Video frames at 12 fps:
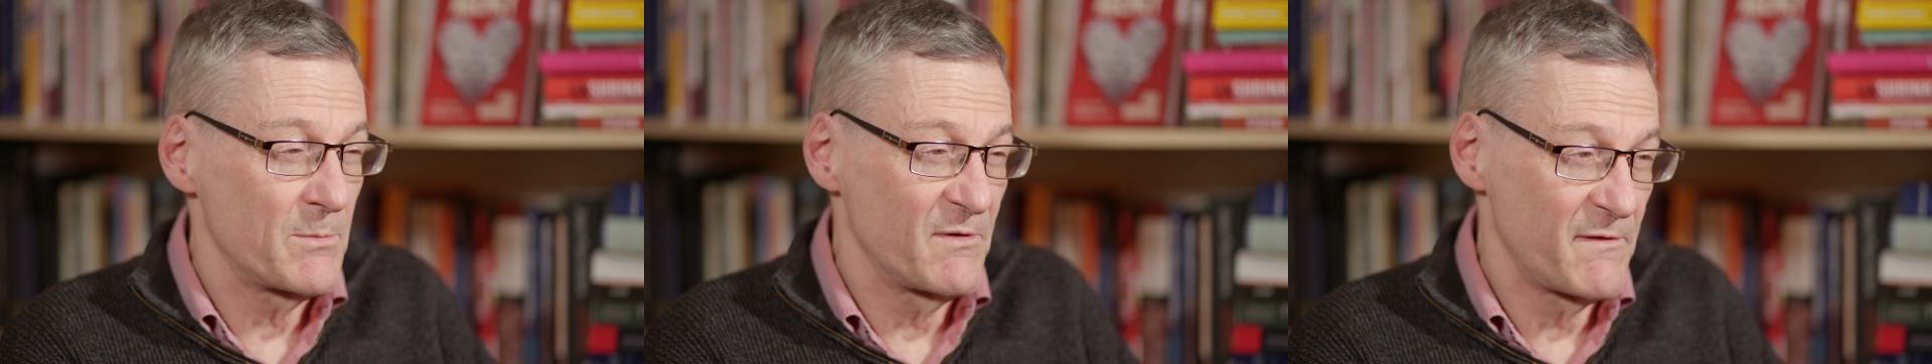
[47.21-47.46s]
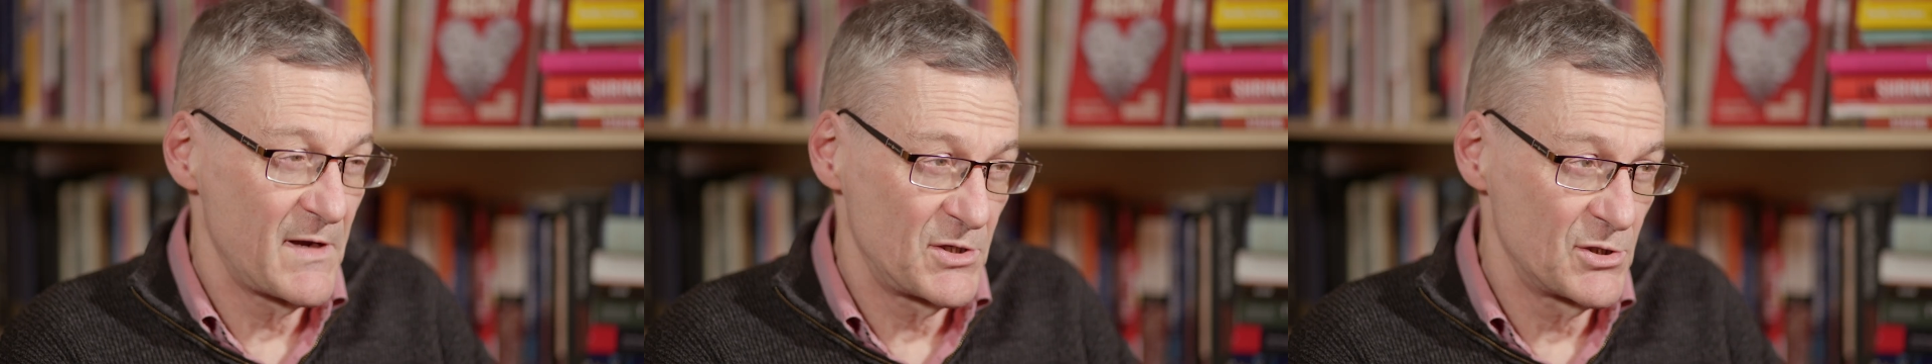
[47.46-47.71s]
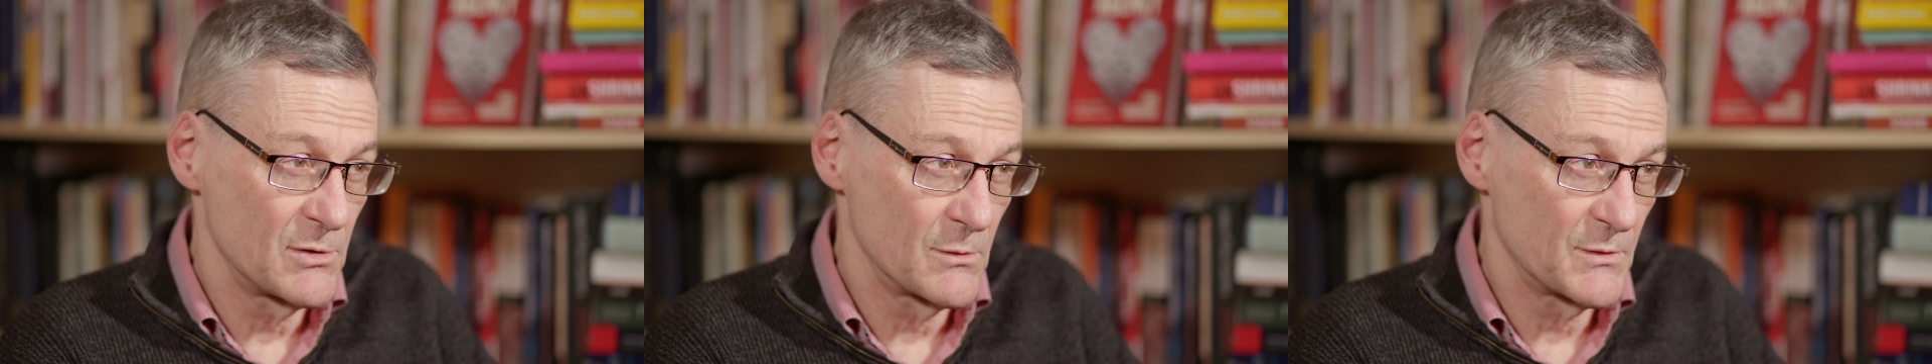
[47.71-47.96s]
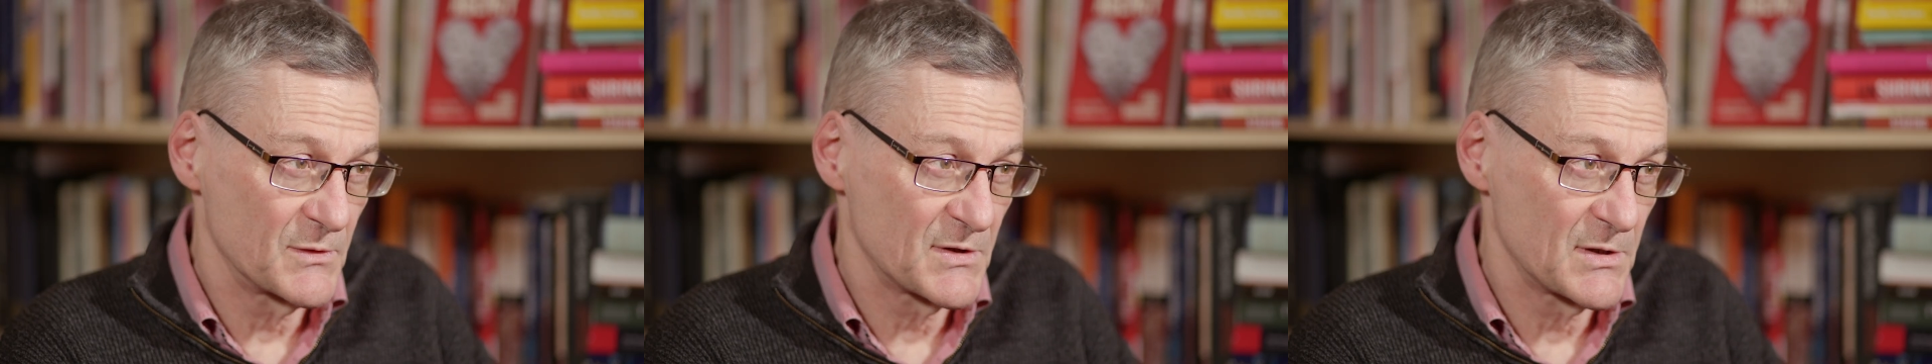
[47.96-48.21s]

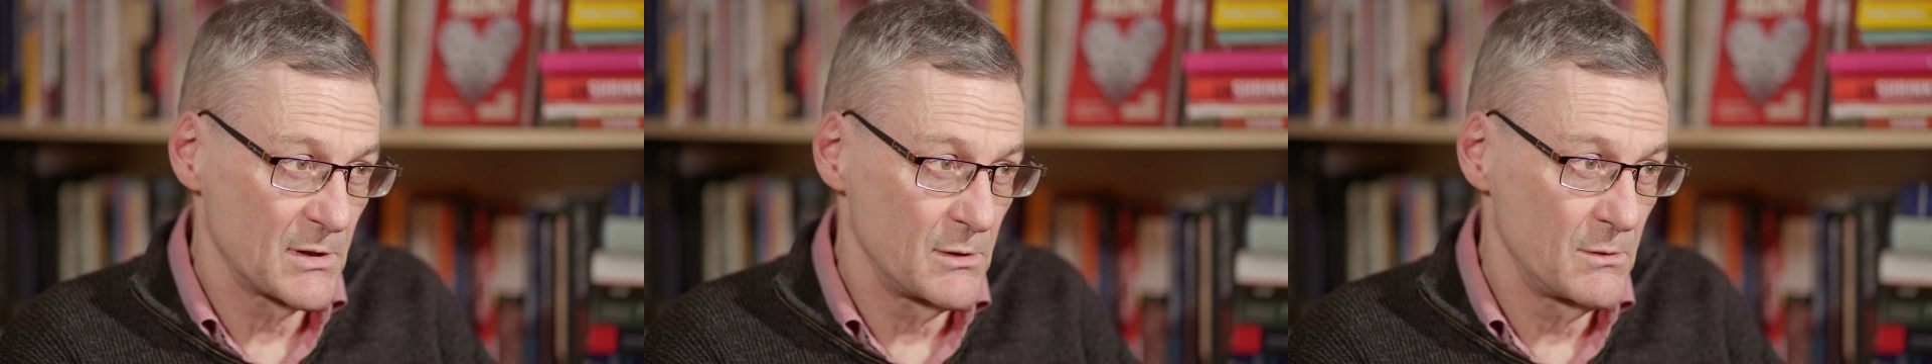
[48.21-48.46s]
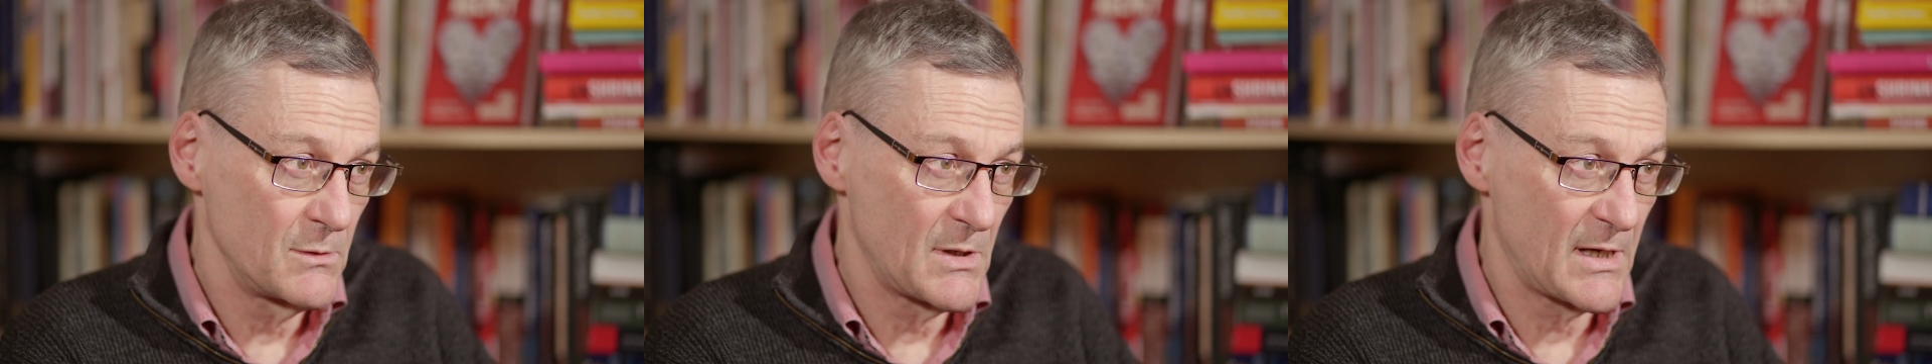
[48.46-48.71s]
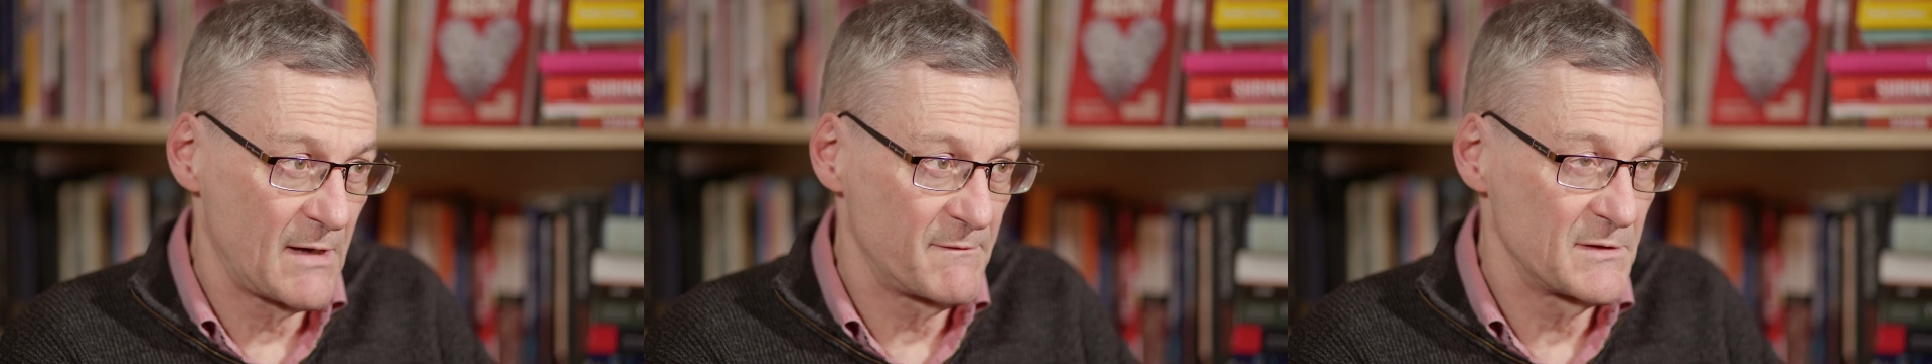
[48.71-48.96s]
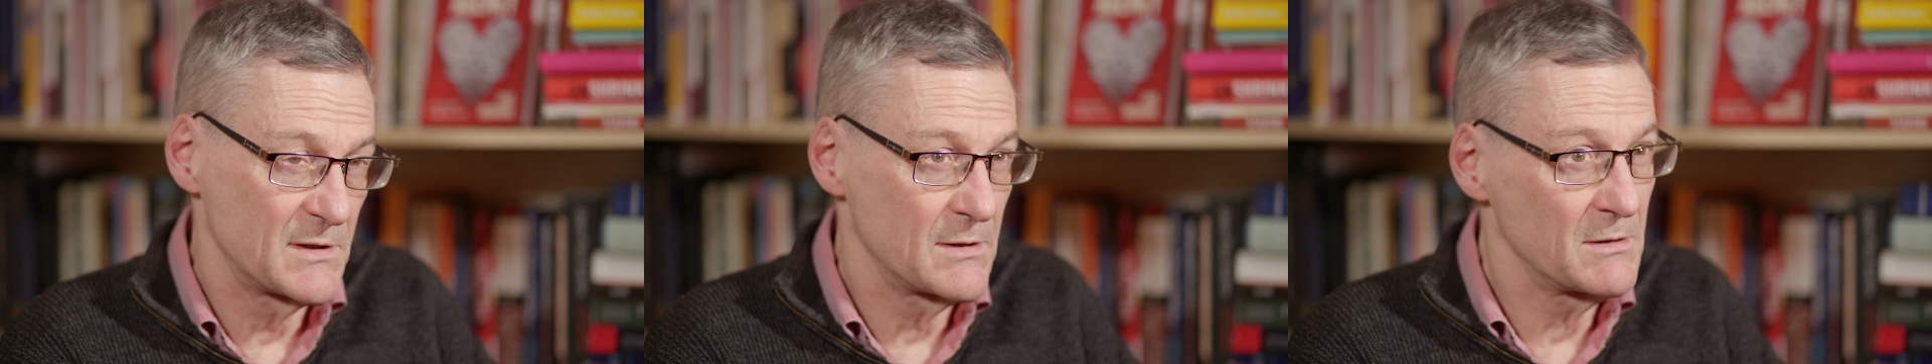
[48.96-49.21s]
professionals who
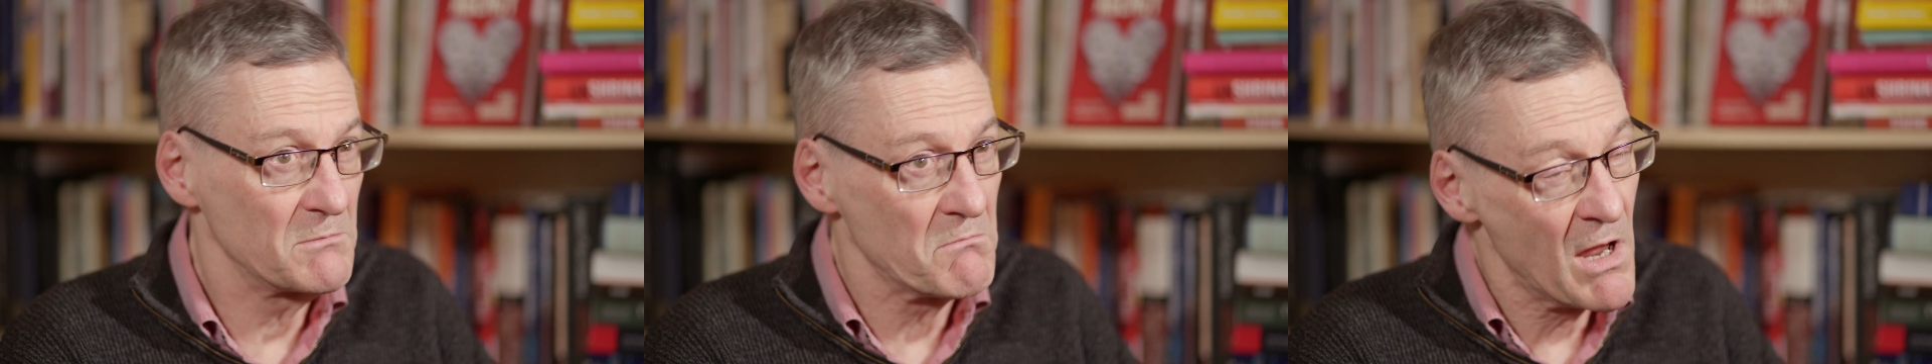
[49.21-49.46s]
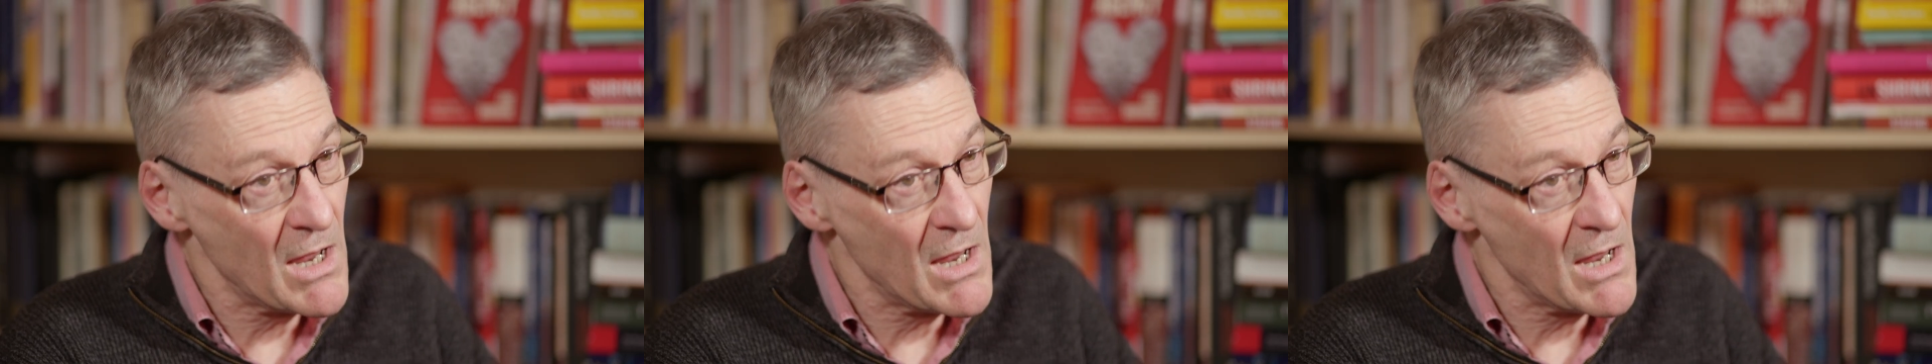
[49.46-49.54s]
have to